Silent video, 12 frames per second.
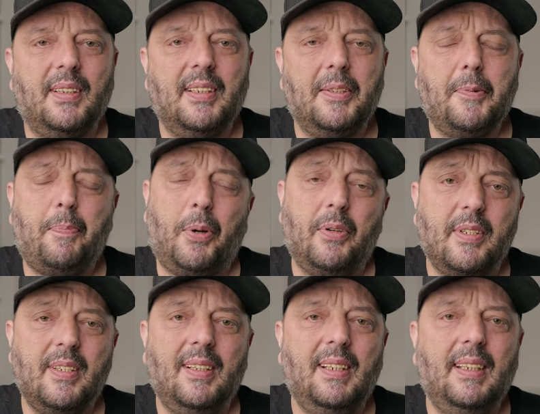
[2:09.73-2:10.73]
And
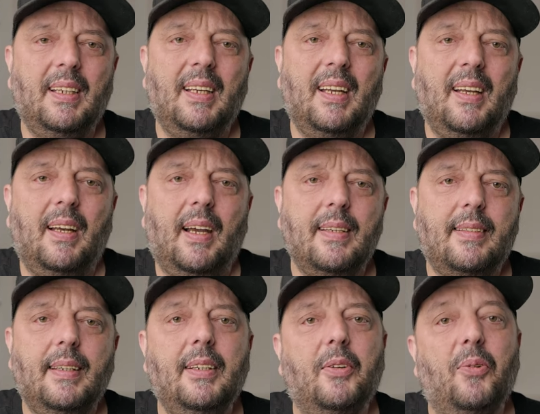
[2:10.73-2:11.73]
personally, I
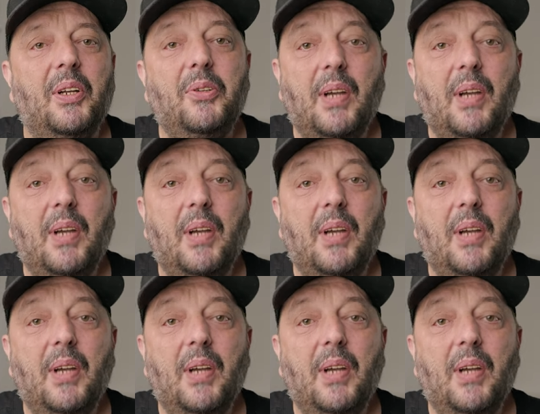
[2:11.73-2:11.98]
think when